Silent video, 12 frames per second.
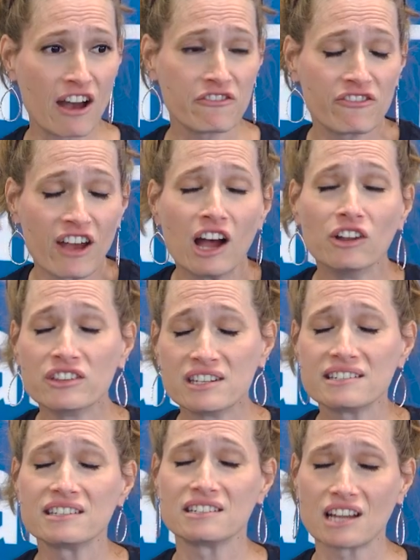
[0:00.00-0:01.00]
I've found
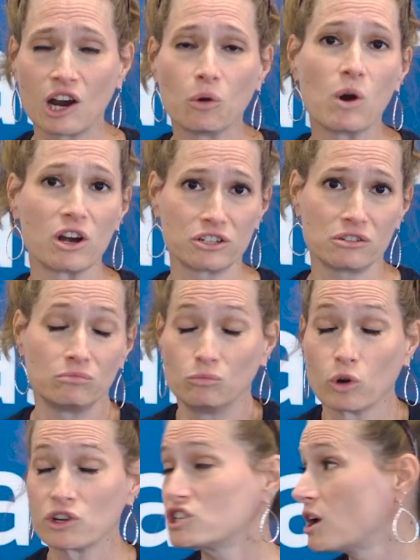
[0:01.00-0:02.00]
this entire
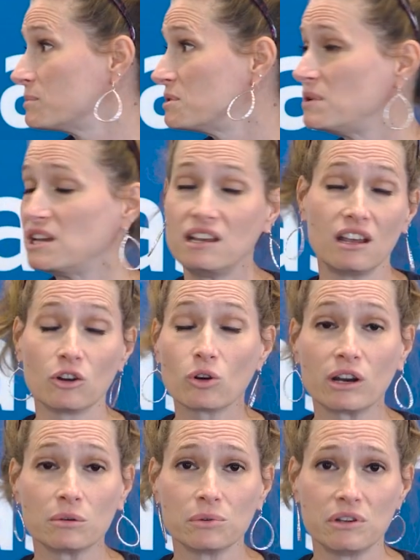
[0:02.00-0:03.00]
workshop to be
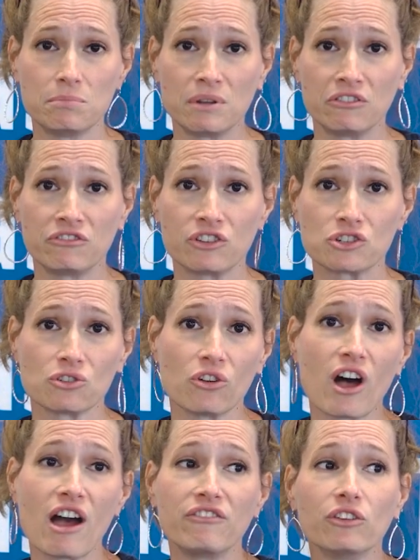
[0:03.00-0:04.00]
incredibly beneficial.
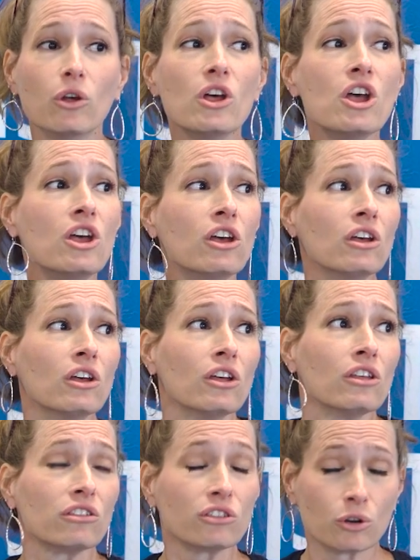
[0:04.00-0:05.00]
I feel
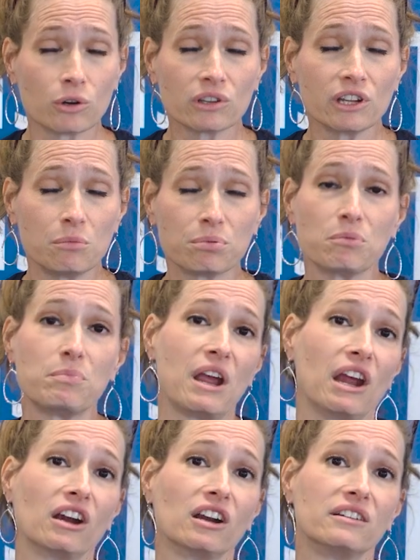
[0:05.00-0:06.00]
thoroughly
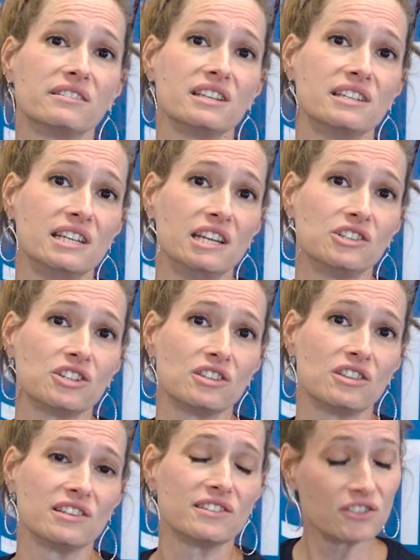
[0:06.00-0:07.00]
prepared to teach
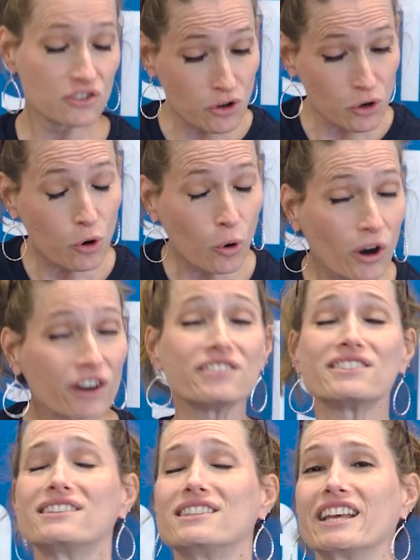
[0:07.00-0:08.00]
this new
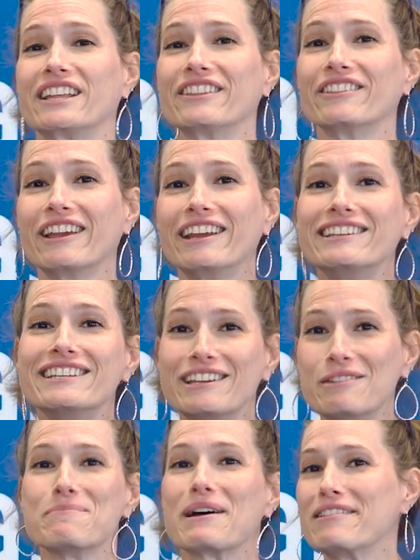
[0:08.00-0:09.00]
course that landed
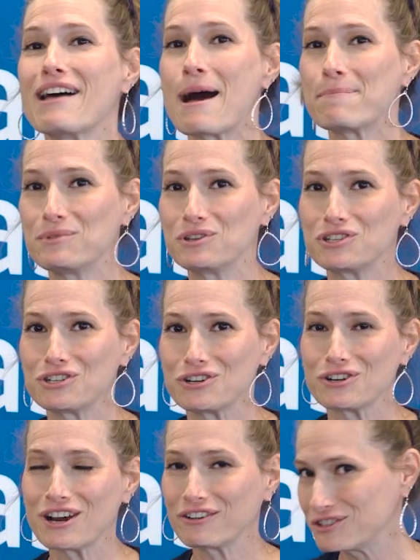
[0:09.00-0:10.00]
in my lap this
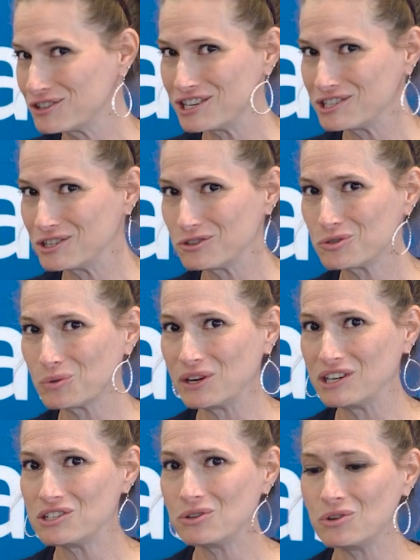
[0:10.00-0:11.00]
year after teaching
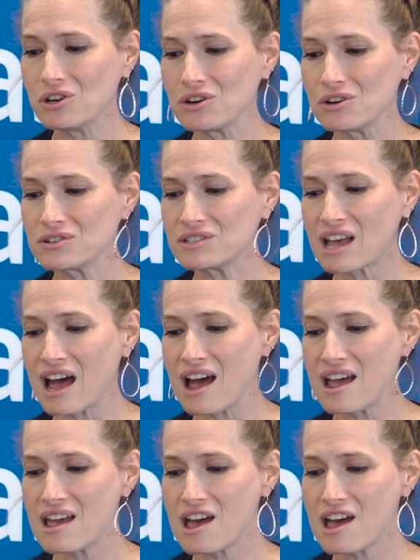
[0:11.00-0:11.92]
22 years. I